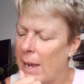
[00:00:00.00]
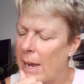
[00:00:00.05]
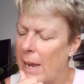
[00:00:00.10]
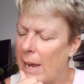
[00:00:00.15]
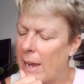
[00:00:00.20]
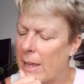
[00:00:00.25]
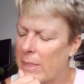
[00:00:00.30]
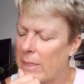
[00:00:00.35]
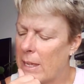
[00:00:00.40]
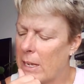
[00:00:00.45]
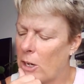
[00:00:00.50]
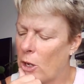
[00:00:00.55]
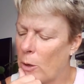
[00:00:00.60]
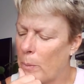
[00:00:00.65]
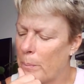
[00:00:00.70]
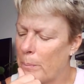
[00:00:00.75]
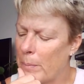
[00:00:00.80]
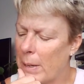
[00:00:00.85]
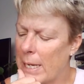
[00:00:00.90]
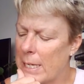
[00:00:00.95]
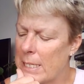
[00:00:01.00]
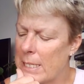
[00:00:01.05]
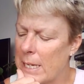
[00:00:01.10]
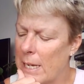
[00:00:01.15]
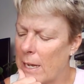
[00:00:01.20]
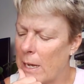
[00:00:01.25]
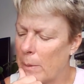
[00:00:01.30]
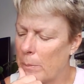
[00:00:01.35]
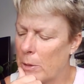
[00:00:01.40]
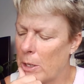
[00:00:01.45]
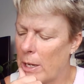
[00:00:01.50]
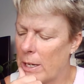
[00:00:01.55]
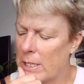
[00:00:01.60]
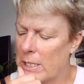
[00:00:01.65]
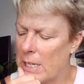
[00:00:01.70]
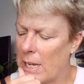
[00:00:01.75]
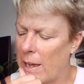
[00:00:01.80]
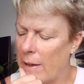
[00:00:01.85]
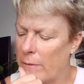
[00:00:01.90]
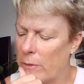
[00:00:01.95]
And then on Monday, I'm going
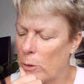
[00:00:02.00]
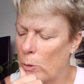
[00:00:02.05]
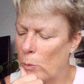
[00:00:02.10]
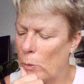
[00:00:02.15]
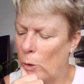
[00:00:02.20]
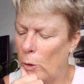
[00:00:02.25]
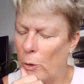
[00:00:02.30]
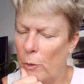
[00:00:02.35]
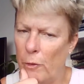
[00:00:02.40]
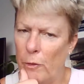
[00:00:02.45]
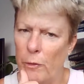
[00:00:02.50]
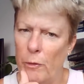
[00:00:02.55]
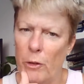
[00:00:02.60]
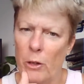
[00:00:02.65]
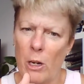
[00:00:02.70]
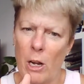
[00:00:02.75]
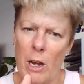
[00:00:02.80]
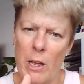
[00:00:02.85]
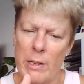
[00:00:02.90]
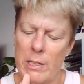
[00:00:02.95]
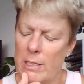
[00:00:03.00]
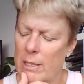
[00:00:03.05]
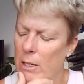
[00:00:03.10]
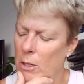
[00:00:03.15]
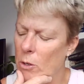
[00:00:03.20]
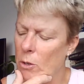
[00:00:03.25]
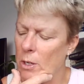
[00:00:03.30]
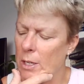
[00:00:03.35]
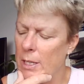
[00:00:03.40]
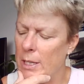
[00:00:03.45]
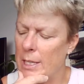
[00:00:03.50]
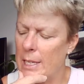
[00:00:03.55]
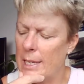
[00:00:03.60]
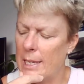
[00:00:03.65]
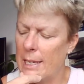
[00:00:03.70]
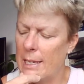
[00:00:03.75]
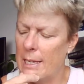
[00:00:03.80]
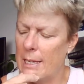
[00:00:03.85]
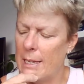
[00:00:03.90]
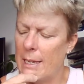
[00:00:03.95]
to have a closer look at
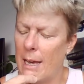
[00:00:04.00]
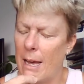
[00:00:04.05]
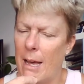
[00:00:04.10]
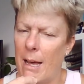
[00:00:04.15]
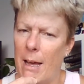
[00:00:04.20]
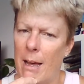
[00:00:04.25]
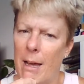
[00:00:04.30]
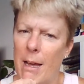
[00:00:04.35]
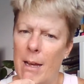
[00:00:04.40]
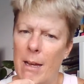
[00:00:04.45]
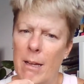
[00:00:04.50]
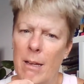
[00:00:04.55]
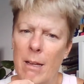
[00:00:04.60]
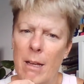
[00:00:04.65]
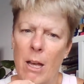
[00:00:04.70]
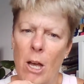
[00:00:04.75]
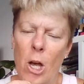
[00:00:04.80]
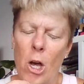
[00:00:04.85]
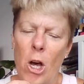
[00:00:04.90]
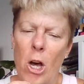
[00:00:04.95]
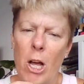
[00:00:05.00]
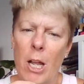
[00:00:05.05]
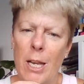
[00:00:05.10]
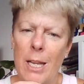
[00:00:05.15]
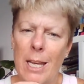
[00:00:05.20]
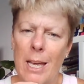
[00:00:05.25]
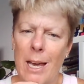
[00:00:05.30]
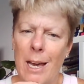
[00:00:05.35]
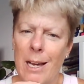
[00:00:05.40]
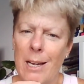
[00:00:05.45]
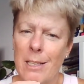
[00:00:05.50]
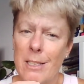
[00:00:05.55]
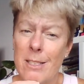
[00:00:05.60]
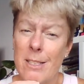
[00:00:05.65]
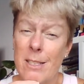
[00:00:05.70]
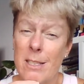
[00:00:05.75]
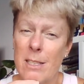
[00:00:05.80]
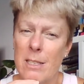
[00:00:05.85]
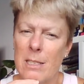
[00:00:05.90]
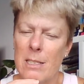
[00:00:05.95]
the uh,
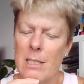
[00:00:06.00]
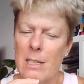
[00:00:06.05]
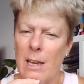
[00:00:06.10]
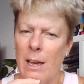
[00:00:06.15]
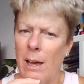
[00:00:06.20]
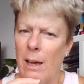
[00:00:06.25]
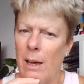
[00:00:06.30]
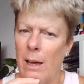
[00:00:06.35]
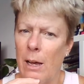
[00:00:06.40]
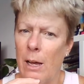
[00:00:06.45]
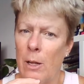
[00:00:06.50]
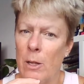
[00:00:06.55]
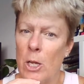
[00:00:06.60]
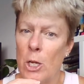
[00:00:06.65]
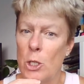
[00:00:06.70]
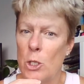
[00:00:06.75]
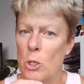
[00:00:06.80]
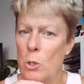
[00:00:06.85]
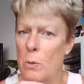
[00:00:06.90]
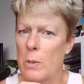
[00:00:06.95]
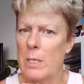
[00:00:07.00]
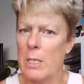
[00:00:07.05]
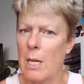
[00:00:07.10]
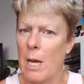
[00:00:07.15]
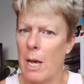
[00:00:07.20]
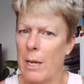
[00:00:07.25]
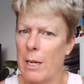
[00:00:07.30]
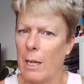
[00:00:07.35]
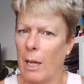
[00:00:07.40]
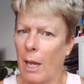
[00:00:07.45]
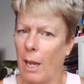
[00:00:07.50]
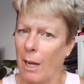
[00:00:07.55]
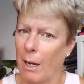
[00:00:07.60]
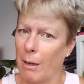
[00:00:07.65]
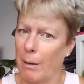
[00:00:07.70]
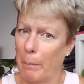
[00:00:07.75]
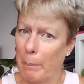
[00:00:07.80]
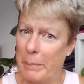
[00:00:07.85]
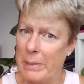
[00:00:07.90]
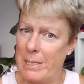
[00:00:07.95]
oligarchs that are suiciding
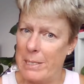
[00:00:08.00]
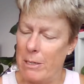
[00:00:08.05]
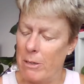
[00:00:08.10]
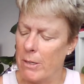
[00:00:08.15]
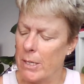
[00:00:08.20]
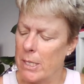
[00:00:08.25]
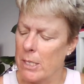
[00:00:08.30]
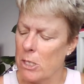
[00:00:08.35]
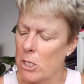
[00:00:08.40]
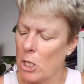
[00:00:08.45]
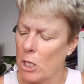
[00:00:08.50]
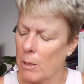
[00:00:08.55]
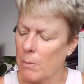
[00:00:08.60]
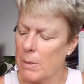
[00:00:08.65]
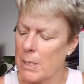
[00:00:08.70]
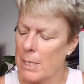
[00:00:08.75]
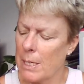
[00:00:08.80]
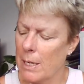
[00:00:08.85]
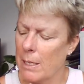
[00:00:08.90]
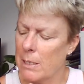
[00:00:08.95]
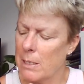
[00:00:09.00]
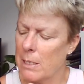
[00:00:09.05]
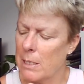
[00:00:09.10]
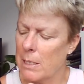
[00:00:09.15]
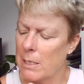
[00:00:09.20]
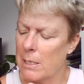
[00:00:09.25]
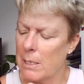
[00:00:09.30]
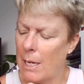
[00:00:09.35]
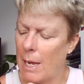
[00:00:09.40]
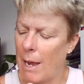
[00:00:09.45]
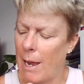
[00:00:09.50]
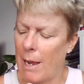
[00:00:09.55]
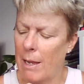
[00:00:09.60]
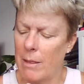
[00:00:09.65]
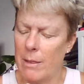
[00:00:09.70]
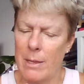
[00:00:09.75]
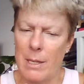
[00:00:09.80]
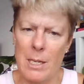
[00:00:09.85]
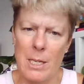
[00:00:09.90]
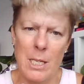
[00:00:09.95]
in mysterious circumstances
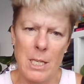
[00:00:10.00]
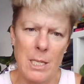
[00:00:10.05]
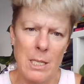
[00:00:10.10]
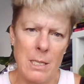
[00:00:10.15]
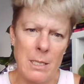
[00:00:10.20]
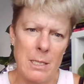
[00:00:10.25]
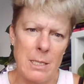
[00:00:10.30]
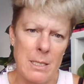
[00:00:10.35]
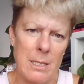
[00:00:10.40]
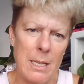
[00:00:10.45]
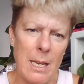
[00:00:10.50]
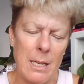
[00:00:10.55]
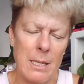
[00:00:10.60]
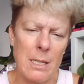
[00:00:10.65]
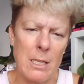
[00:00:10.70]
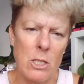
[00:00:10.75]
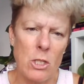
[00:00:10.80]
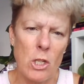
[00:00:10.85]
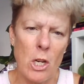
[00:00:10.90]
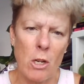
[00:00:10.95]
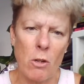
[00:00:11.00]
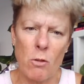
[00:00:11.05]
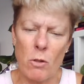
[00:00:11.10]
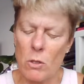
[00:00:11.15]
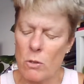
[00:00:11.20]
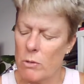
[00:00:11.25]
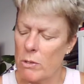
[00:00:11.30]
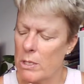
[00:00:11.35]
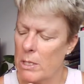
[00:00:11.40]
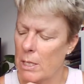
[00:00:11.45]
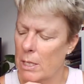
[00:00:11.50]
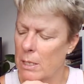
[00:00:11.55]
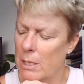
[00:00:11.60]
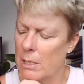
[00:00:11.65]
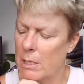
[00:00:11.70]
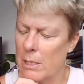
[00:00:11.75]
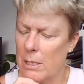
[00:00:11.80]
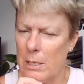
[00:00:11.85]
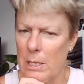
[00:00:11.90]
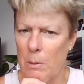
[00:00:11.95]
and the dissenting generals that
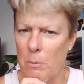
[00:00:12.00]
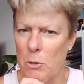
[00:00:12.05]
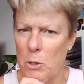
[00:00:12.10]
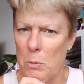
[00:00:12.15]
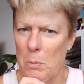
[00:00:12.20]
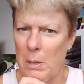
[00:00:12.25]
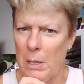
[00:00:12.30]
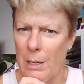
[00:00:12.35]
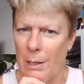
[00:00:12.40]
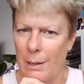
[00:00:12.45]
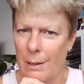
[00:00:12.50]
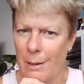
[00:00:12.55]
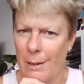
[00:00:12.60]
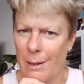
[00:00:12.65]
seem to be